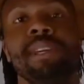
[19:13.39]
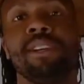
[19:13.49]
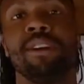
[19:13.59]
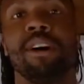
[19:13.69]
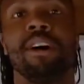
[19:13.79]
in me
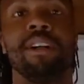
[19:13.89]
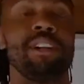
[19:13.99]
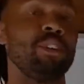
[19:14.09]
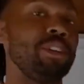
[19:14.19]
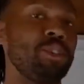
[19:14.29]
at all,
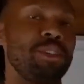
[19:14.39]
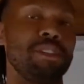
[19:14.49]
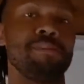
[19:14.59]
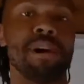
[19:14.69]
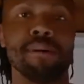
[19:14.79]
and you're interested
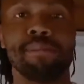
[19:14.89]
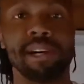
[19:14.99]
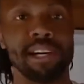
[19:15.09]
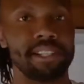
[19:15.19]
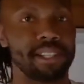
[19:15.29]
in my
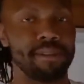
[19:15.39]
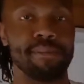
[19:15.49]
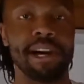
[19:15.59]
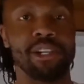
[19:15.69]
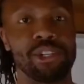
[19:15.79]
bus and
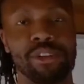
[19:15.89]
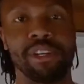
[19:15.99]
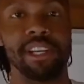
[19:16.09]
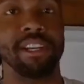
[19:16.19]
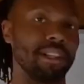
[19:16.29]
my
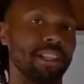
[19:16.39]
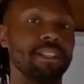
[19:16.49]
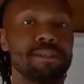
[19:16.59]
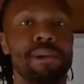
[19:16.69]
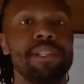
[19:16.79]
journey, the
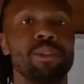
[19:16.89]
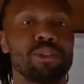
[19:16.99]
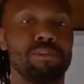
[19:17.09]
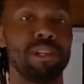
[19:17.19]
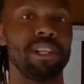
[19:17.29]
links to my
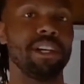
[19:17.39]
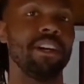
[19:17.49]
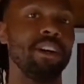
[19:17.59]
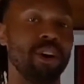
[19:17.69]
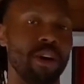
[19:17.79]
social
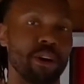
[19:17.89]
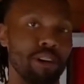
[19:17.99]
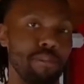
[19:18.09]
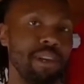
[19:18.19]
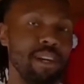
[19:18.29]
media are
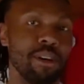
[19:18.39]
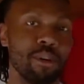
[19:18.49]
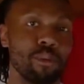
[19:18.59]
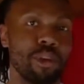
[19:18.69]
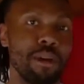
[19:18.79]
going to be
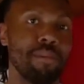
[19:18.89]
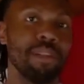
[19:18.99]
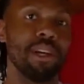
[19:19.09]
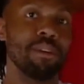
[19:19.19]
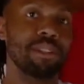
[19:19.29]
right
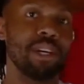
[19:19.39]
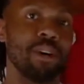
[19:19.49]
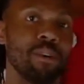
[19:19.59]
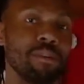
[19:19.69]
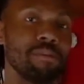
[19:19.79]
below,
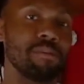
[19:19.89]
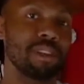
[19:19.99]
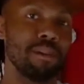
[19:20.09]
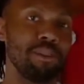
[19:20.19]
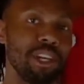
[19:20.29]
so
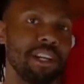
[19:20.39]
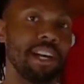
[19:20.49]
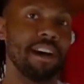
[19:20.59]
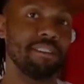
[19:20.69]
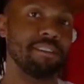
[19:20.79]
come check it
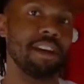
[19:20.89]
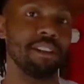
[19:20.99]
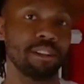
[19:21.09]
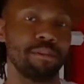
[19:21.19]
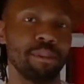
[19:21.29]
out.
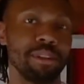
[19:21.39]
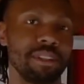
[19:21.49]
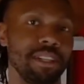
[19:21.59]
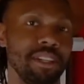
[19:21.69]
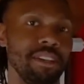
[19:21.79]
I'll look forward to
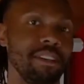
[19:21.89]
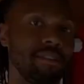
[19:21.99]
seeing you.